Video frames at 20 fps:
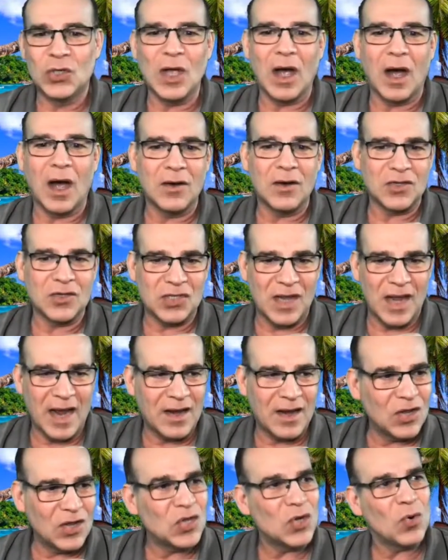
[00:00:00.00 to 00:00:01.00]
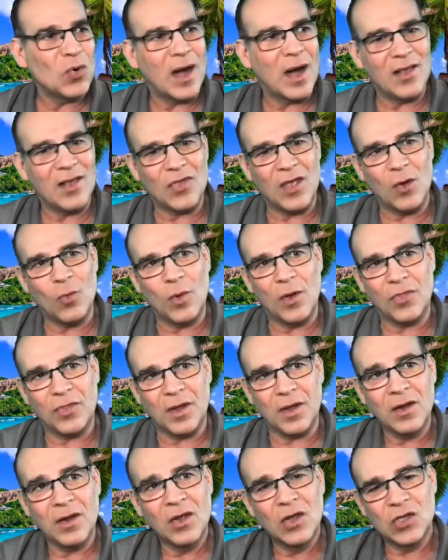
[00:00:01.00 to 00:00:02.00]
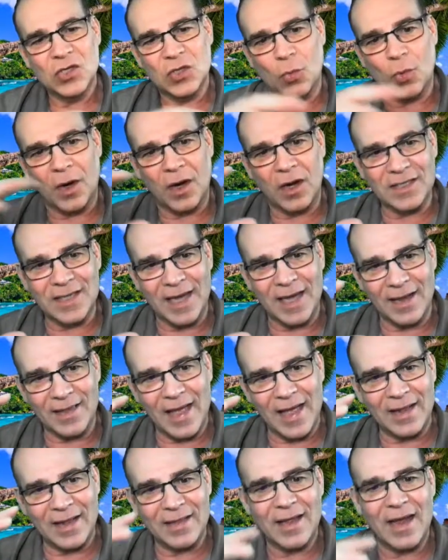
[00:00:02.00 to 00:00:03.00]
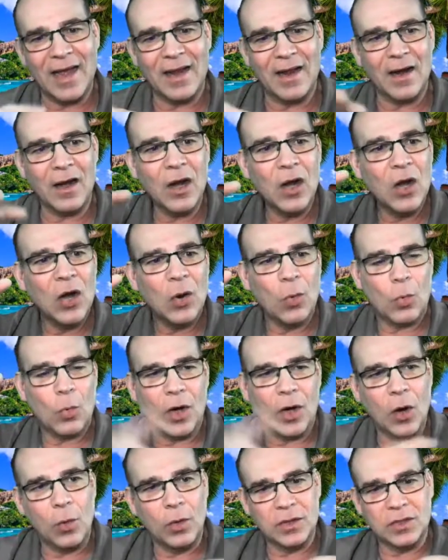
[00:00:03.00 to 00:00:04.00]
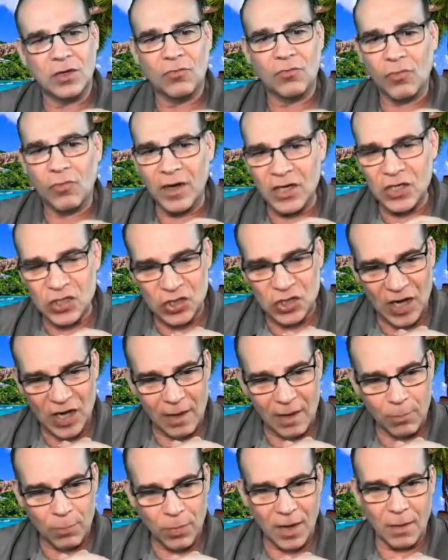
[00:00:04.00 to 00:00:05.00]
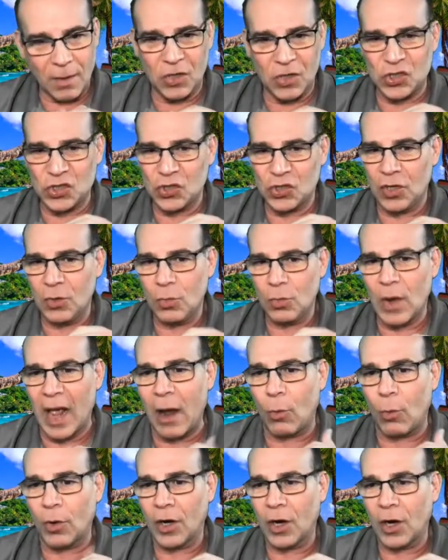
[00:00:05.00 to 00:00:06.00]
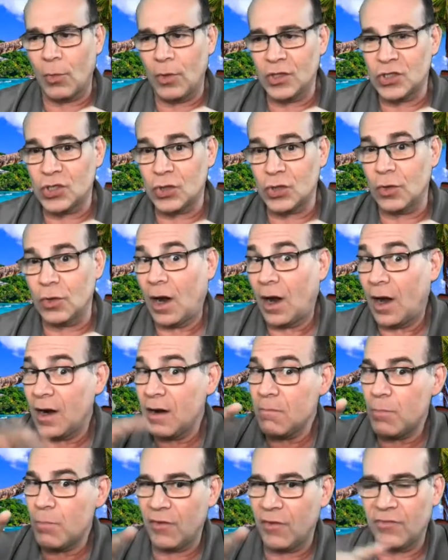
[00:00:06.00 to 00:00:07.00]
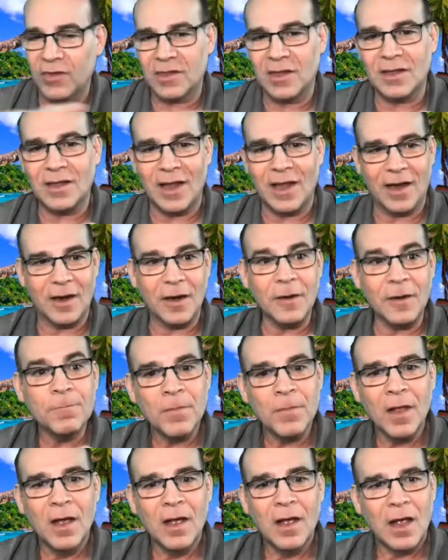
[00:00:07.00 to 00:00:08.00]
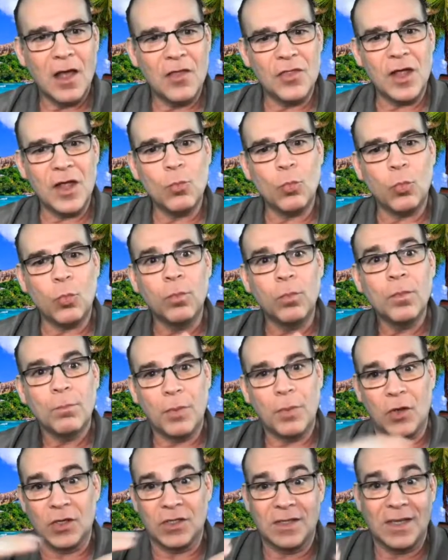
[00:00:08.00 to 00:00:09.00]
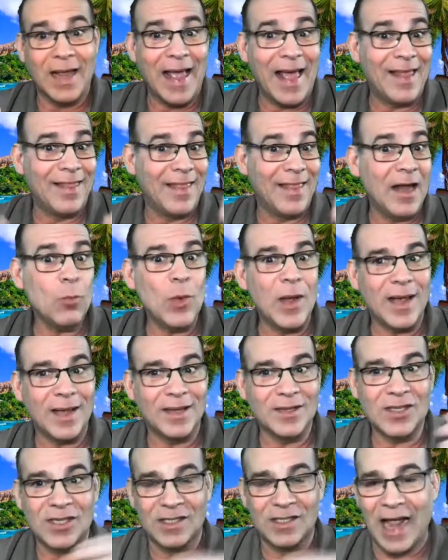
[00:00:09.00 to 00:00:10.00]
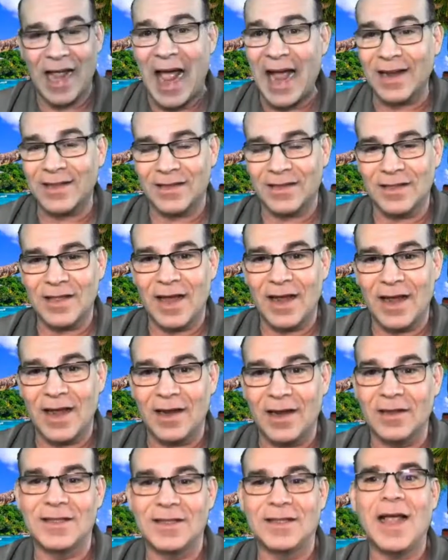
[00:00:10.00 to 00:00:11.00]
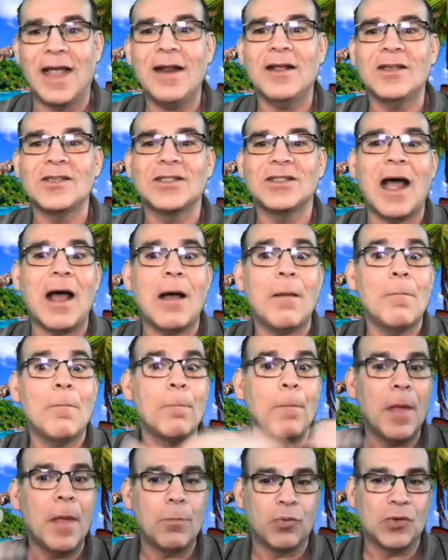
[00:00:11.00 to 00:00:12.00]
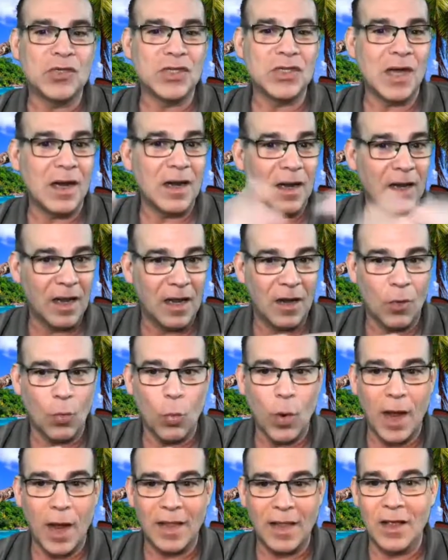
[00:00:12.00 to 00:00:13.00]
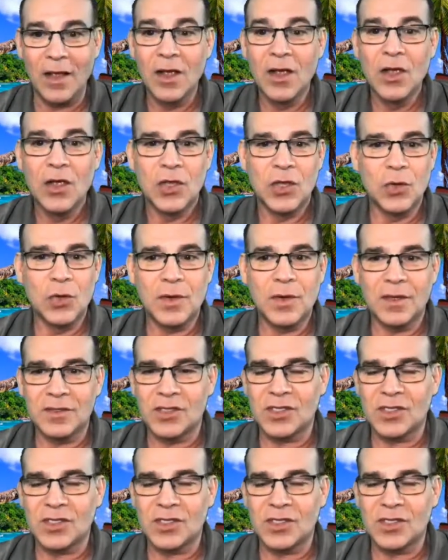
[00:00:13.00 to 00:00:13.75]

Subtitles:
understand and do anything with it. So we're going to take that data. We're going to reshape it. I'm going to show you how we're going to unpivot the data. And then we can stack the data. The data is not presented in a way that you can